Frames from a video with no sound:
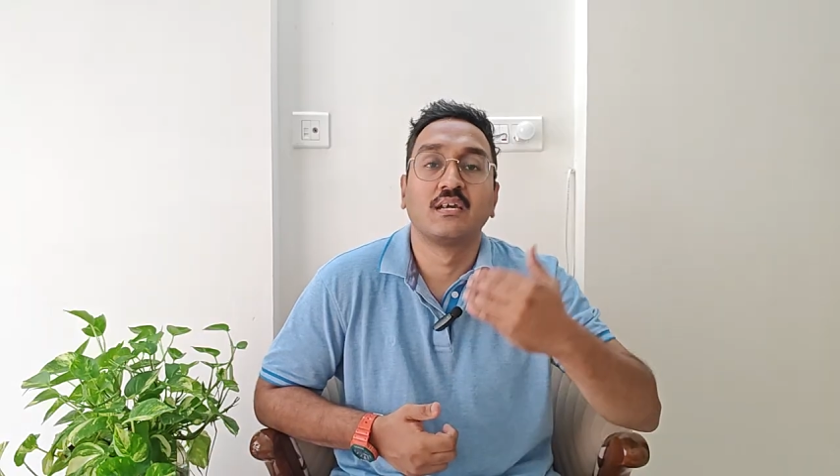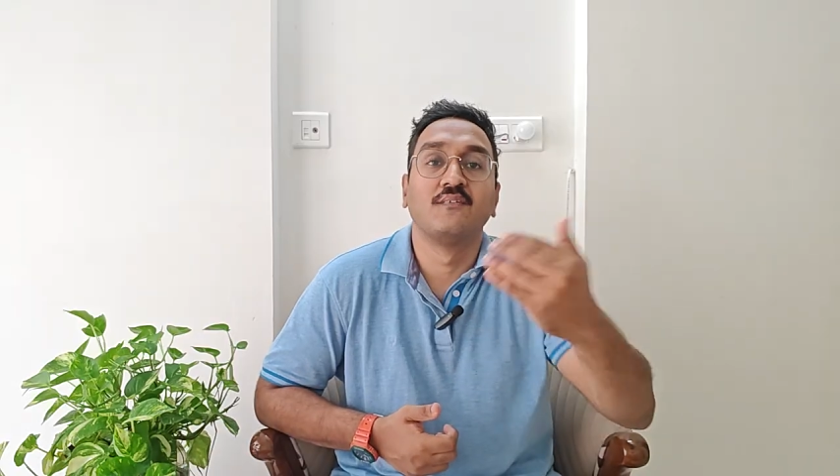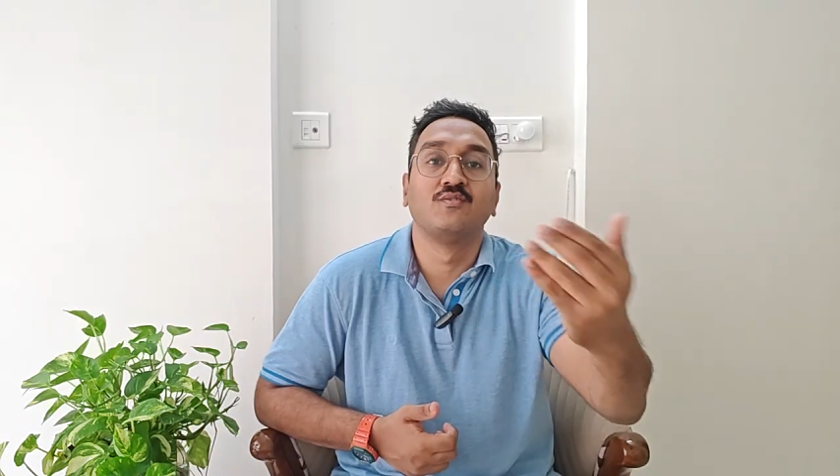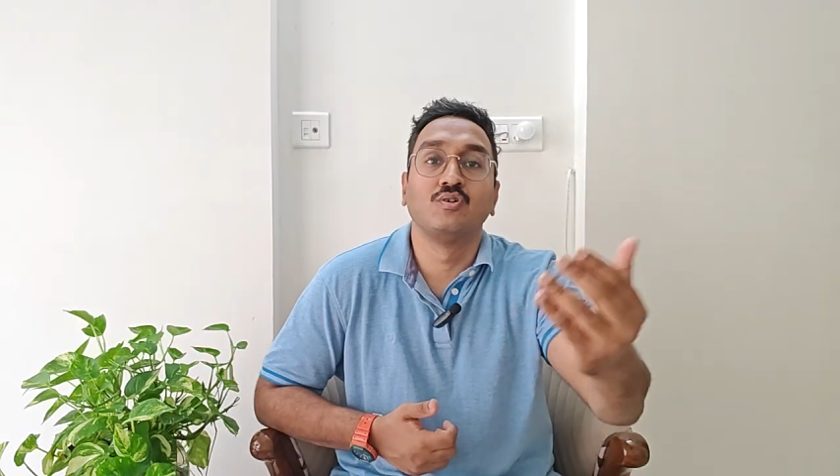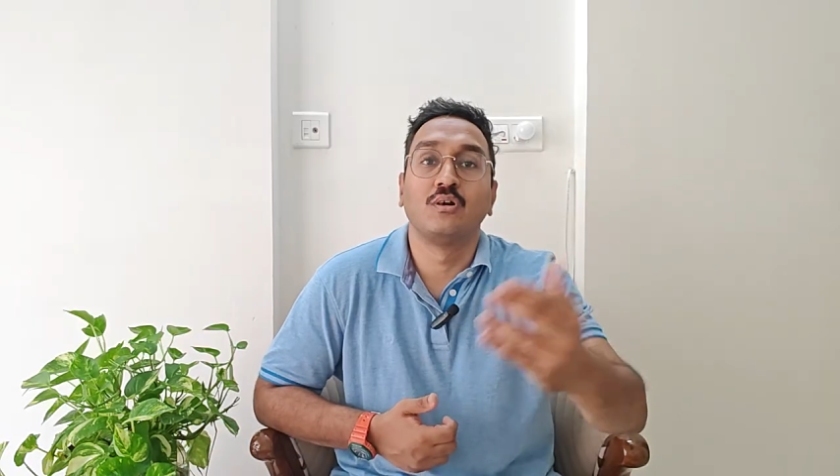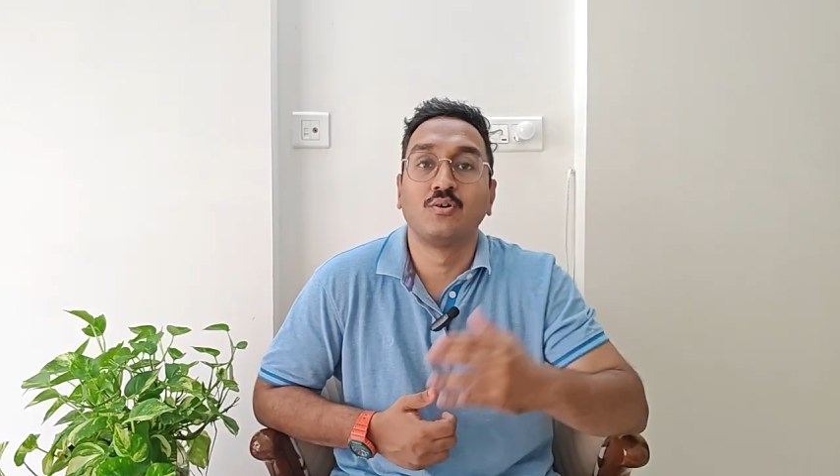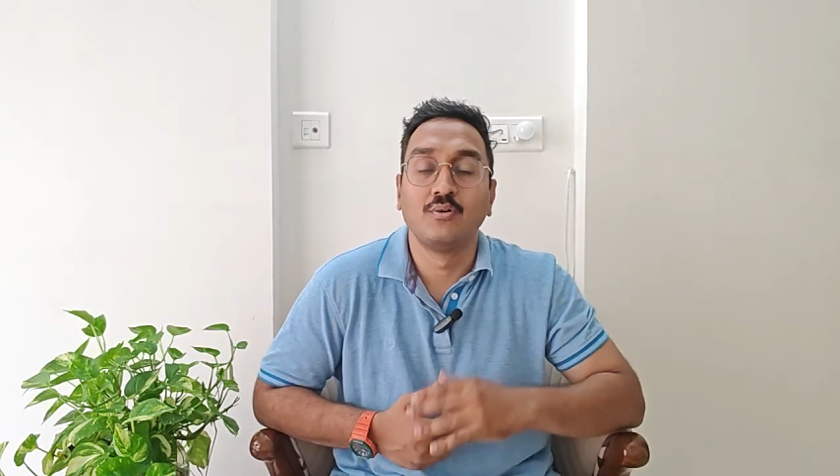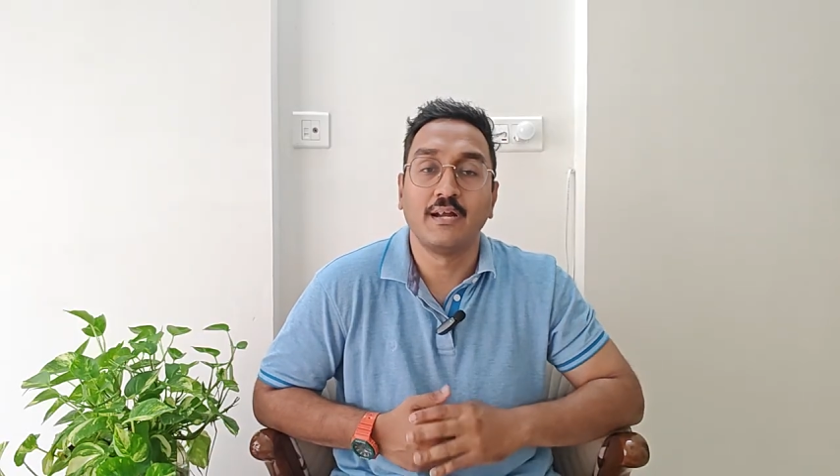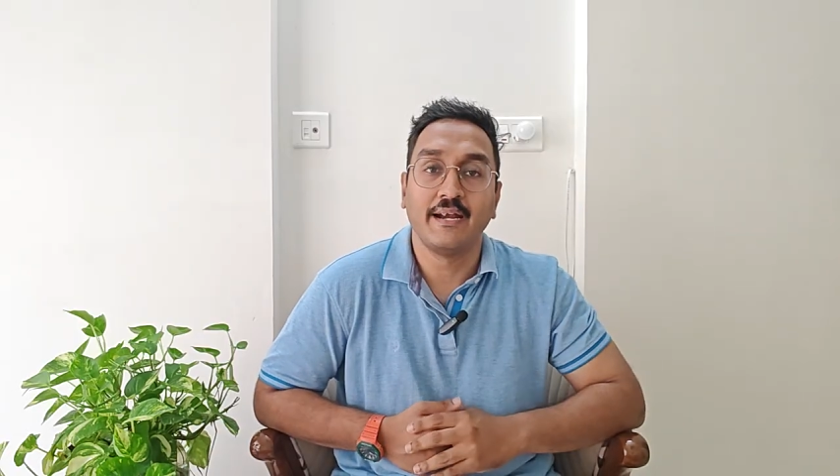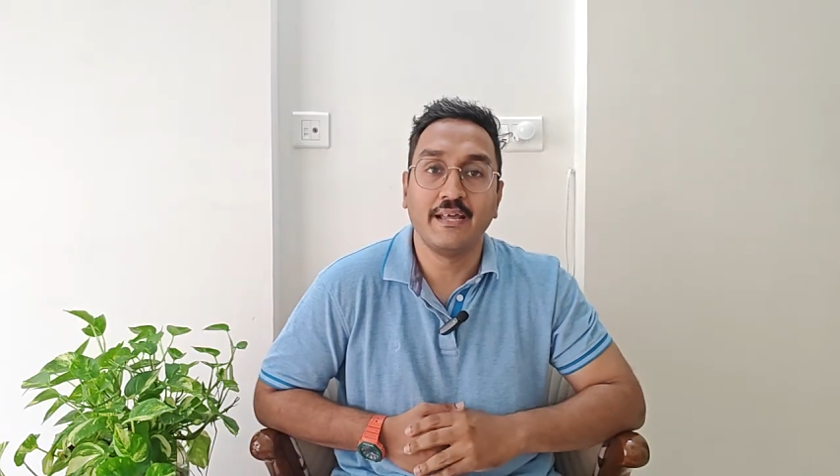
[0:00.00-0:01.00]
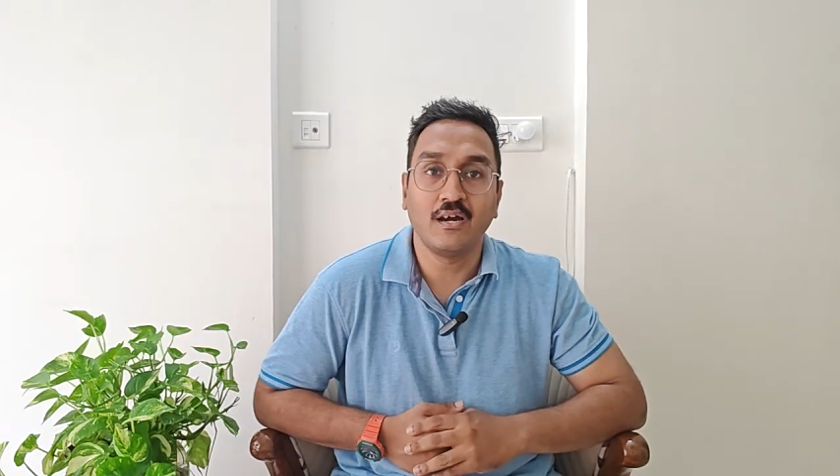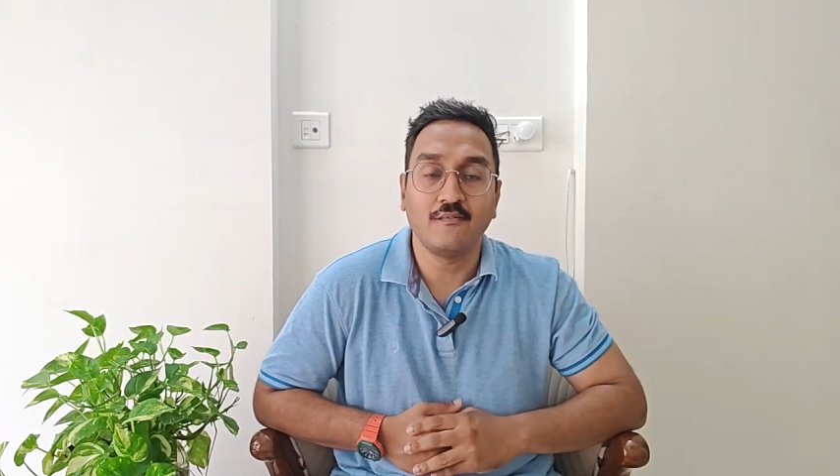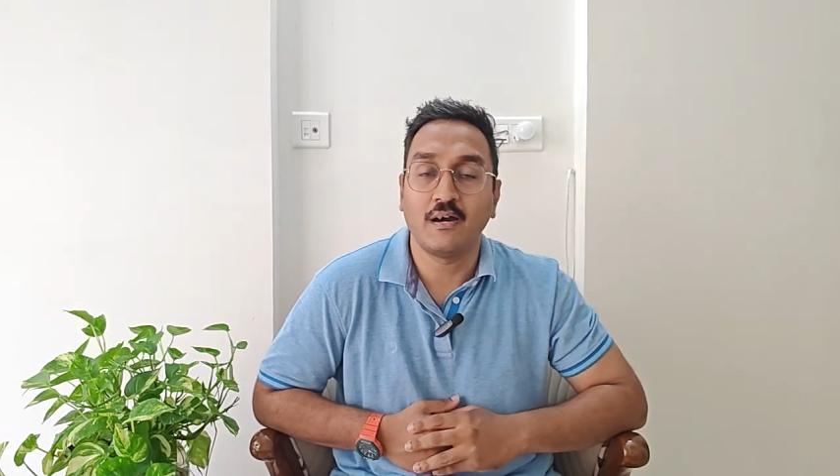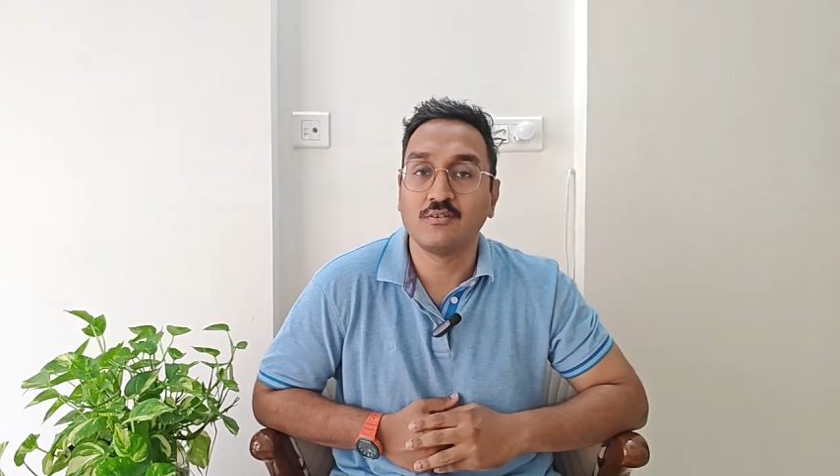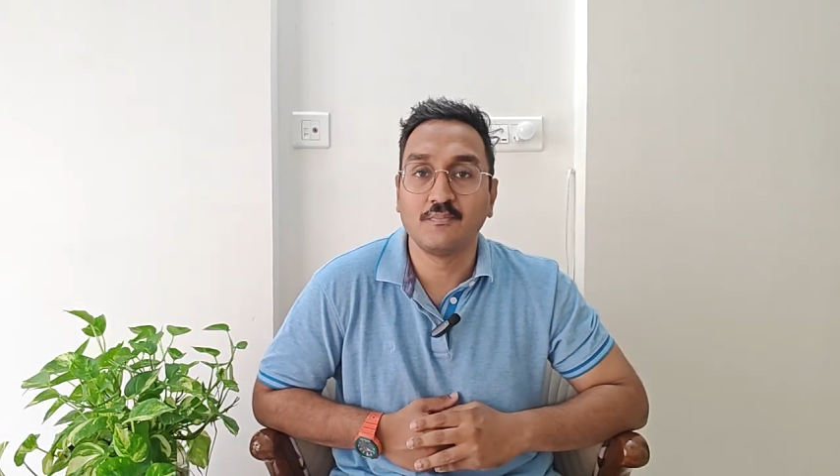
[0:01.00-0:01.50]
gives you a good idea
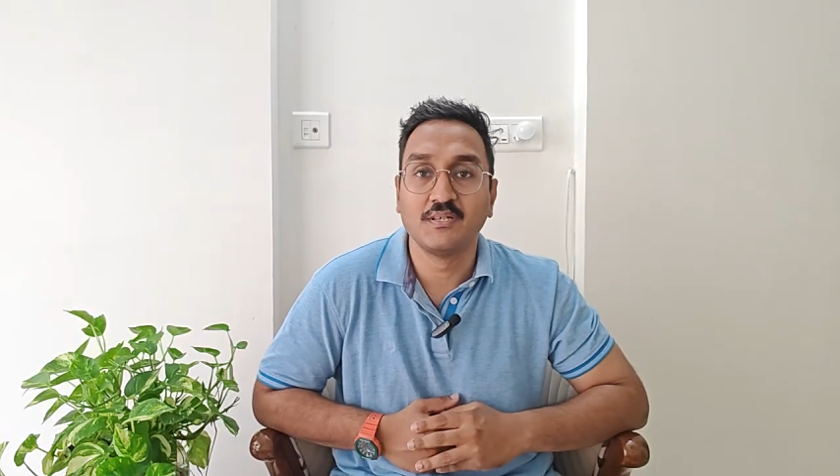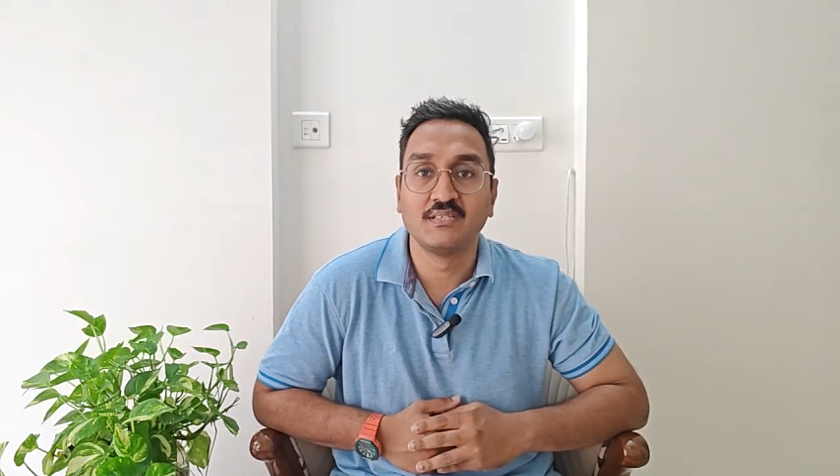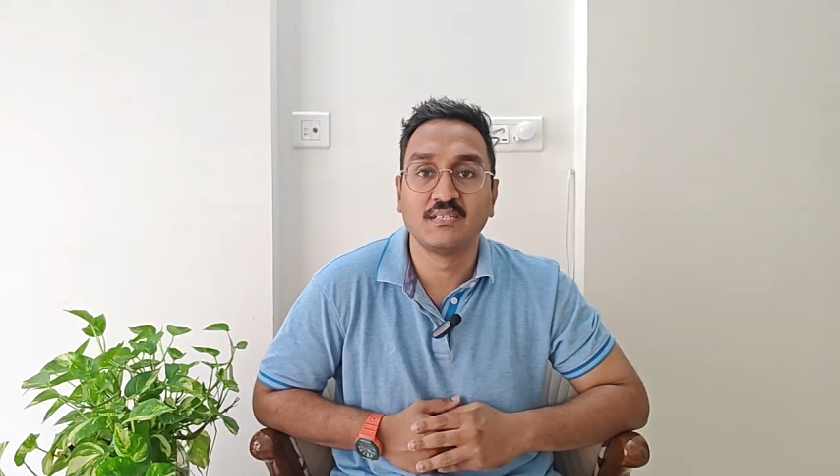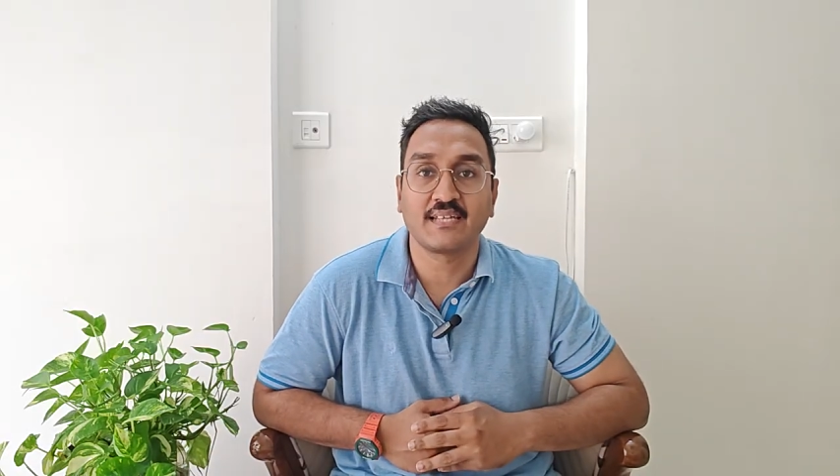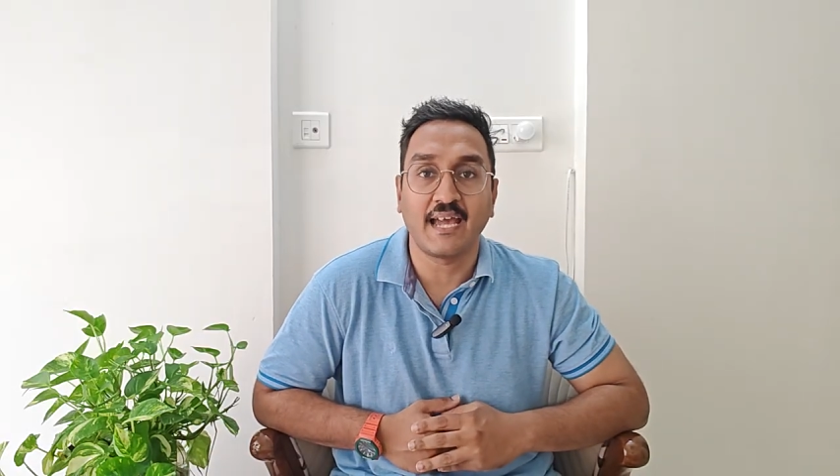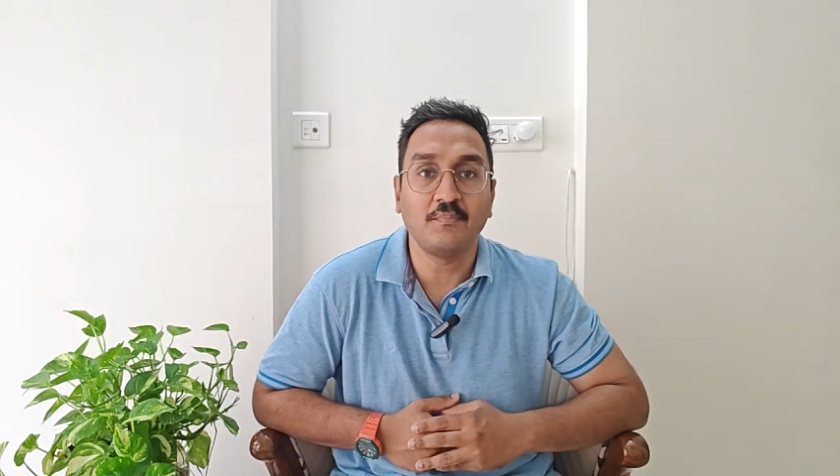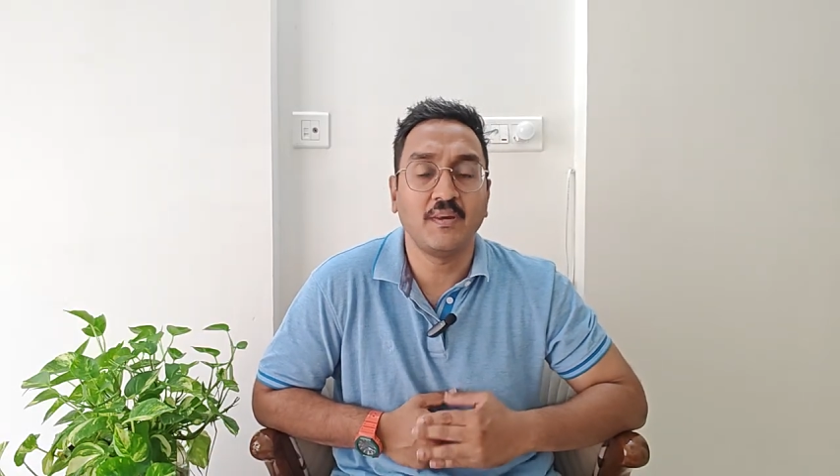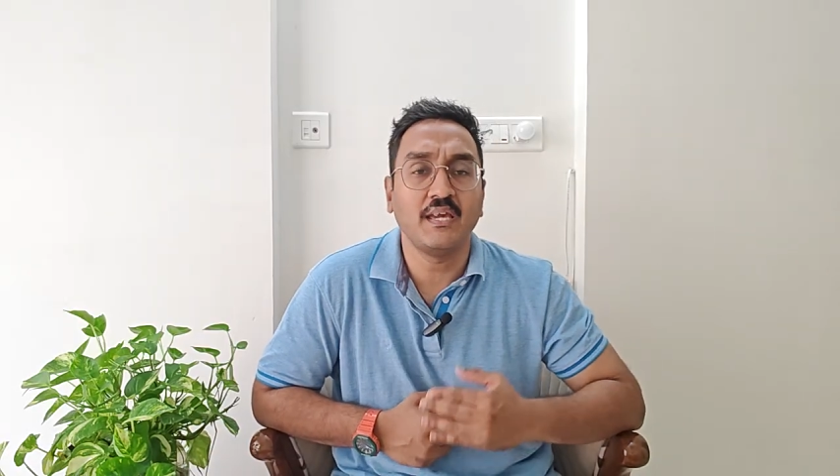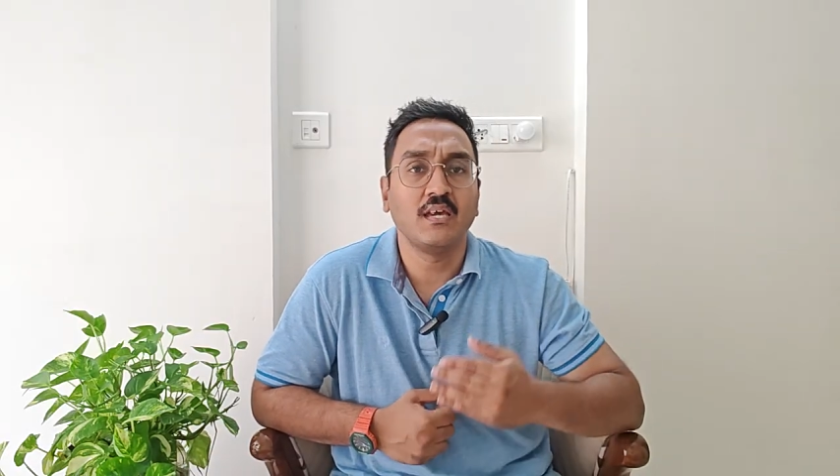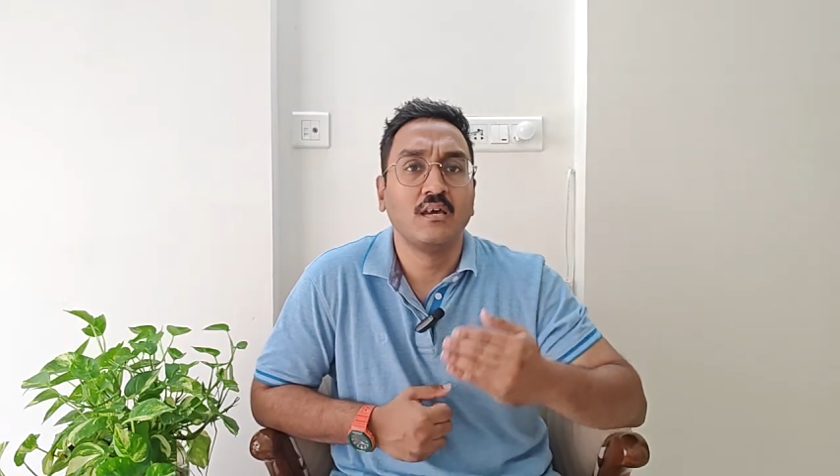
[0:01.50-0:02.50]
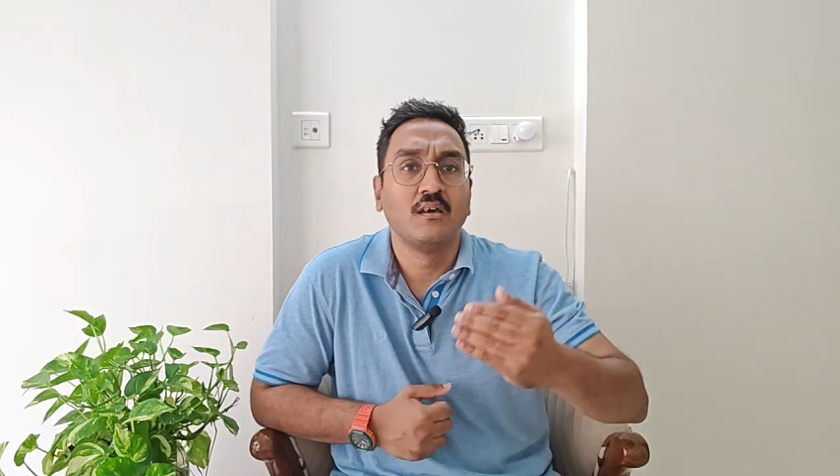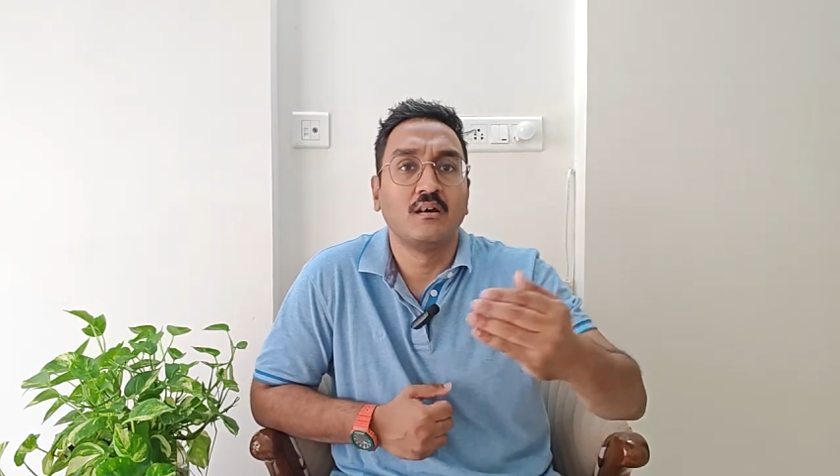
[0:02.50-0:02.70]
of how the business can be